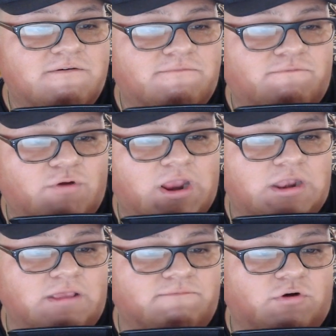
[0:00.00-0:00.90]

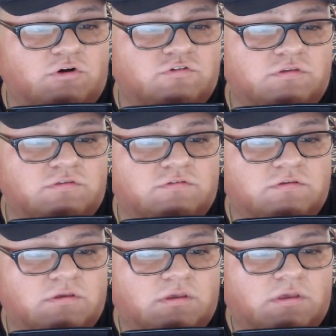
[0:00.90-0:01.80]
frightening versions
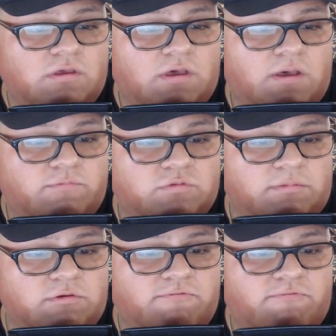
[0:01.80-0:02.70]
of some
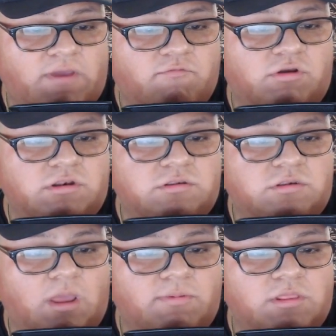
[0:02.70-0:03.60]
of your favorite
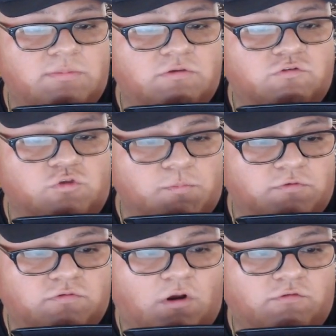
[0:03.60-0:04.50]
WWE
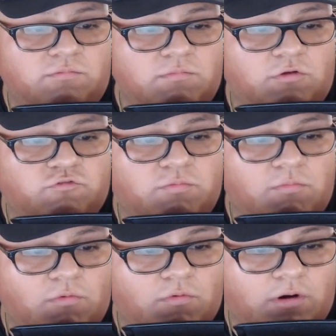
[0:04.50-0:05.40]
superstars, and much
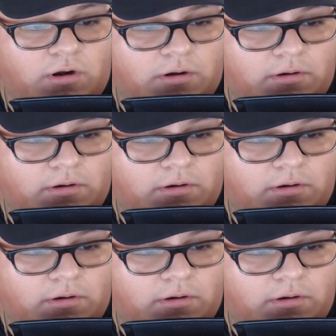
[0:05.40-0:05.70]
more.